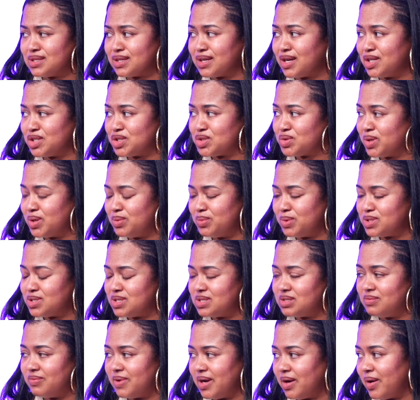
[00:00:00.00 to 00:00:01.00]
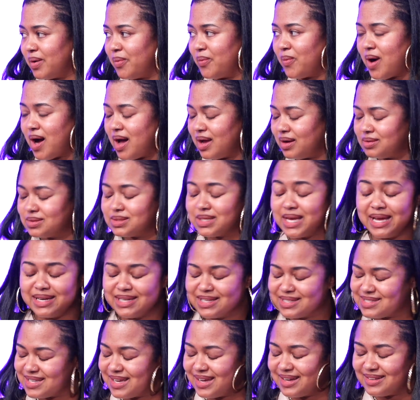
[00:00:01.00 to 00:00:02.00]
country, which is very wild and
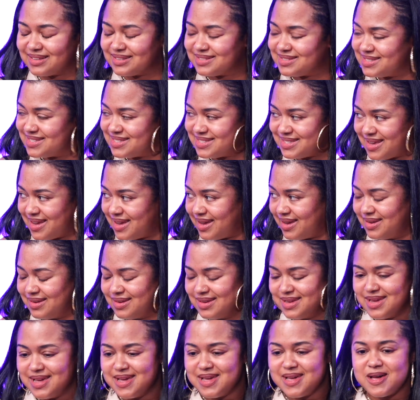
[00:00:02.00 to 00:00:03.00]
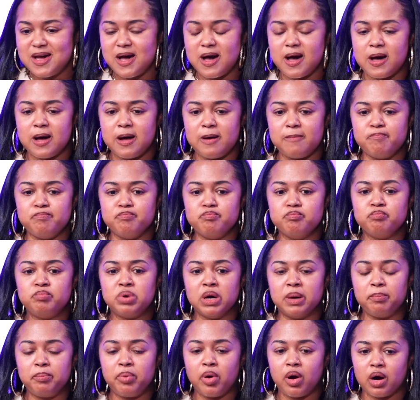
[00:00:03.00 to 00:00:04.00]
exciting to say.
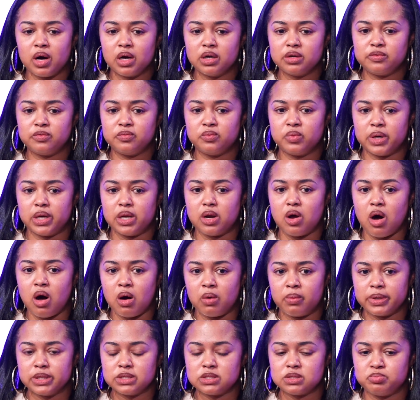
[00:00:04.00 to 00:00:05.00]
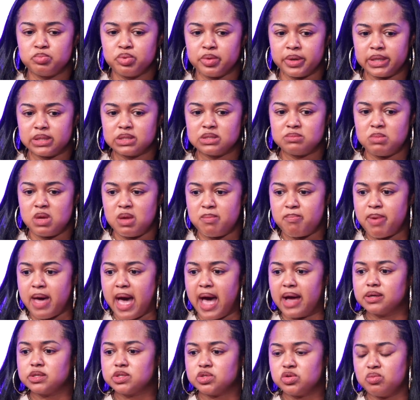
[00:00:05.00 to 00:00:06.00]
But part of what always brings me
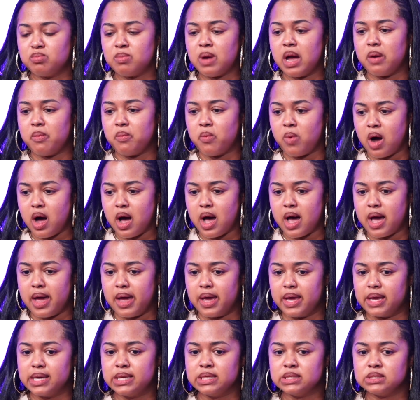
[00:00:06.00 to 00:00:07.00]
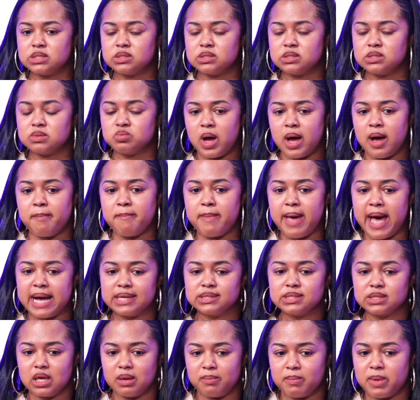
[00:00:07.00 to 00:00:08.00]
back to my why is
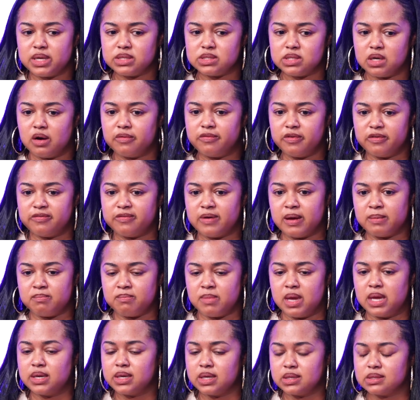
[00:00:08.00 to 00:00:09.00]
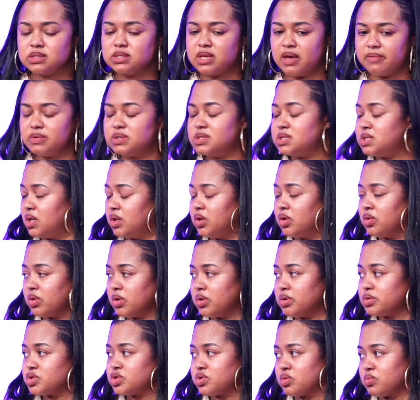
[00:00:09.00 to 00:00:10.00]
asking myself if I'm making
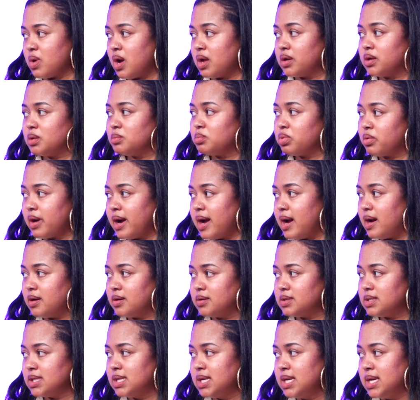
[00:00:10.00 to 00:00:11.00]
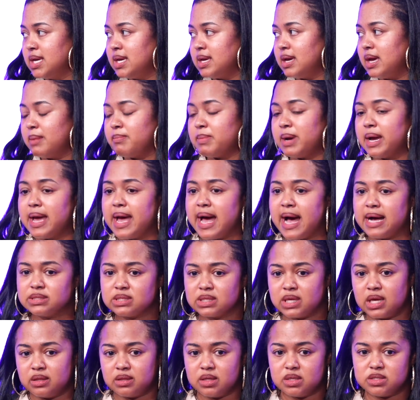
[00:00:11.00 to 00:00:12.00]
17-year-old Sharonda proud. Am I
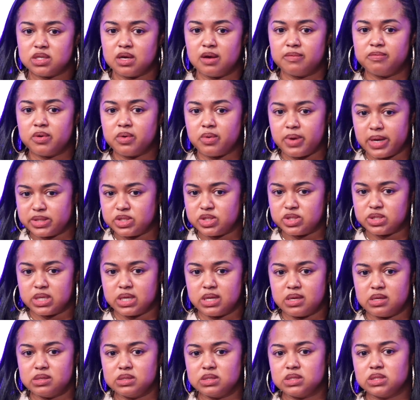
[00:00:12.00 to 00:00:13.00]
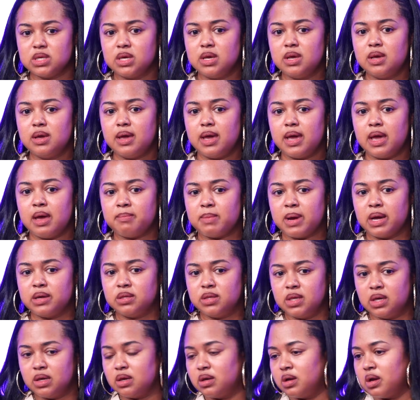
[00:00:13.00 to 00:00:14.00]
asking the tough questions? Am I
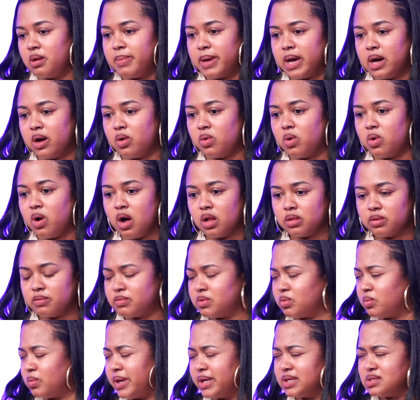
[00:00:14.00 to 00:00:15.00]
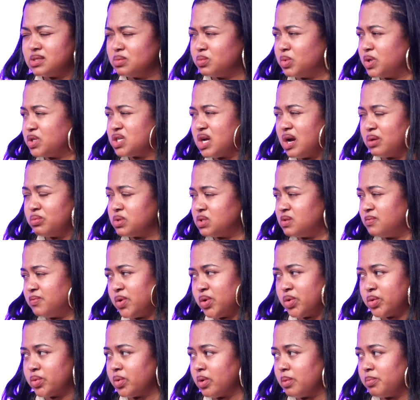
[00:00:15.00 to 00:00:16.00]
thinking about all of the ways in which I was
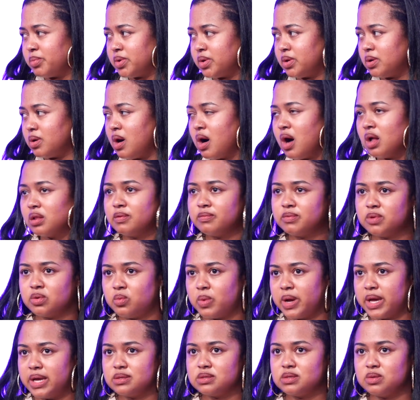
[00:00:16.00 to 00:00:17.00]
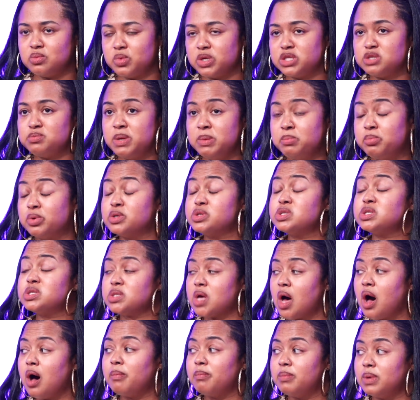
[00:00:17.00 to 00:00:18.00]
vulnerable, all of the ways in which people
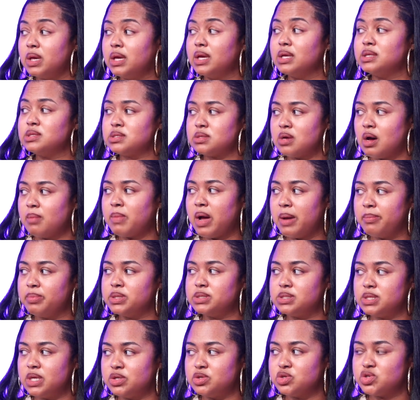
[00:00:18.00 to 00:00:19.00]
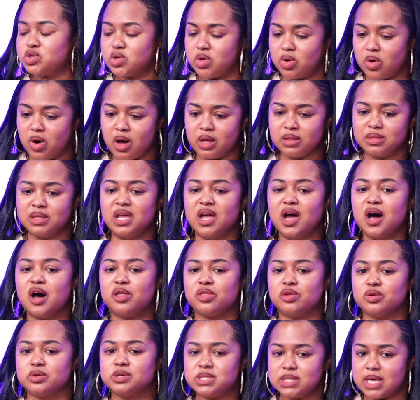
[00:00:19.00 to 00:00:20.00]
saw me and saw my potential on the
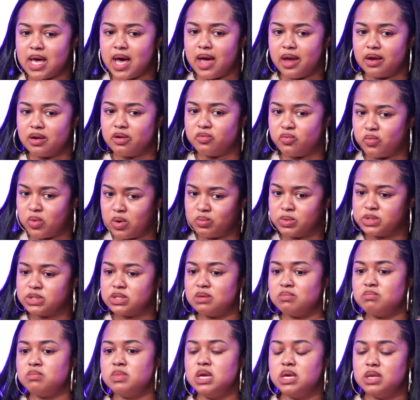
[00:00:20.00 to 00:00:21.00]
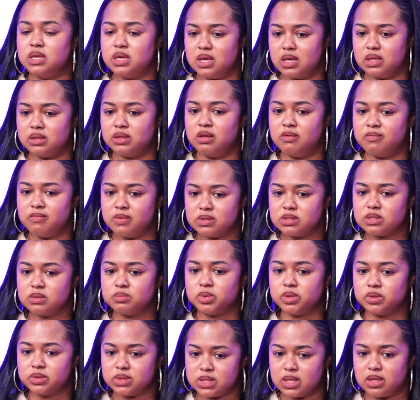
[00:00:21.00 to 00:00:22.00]
other side of what was immediately
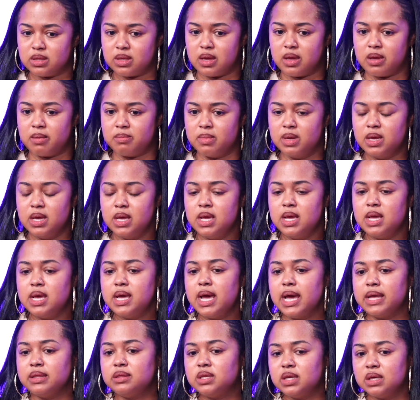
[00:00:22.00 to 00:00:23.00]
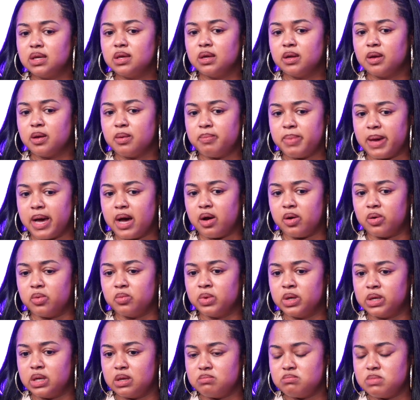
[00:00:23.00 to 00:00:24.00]
visible to them, and thinking about
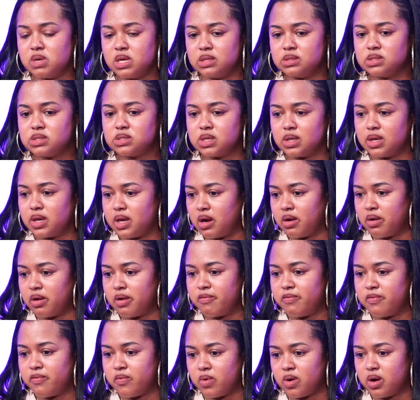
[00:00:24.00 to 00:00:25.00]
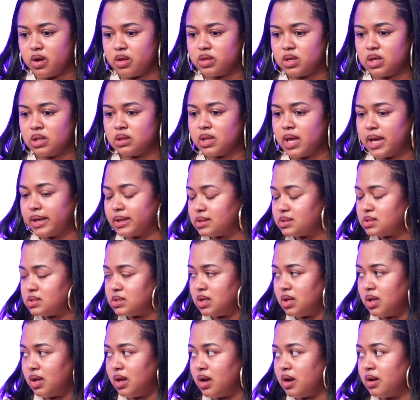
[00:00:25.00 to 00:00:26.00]
what it means to carry forth a
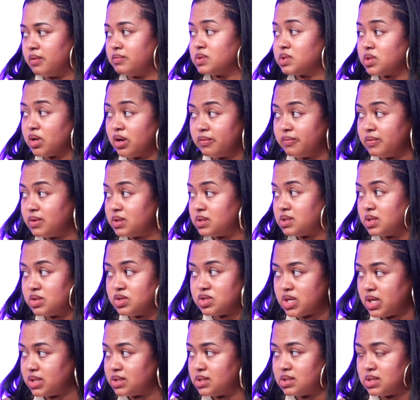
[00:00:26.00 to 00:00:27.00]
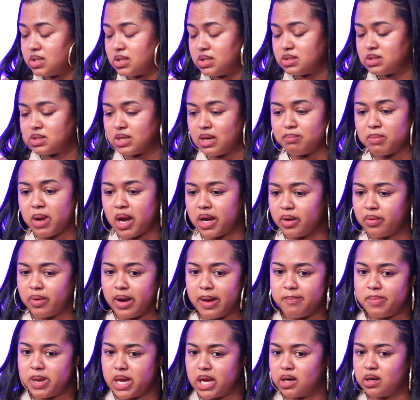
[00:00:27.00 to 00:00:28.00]
legacy of service and justice that my
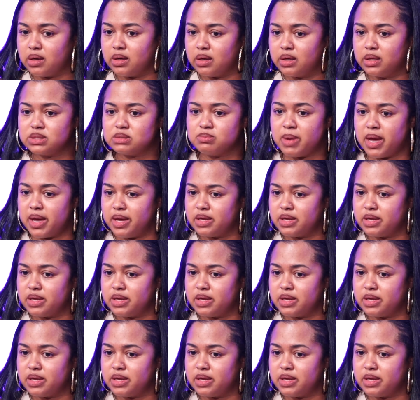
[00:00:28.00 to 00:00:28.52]
grandparents, my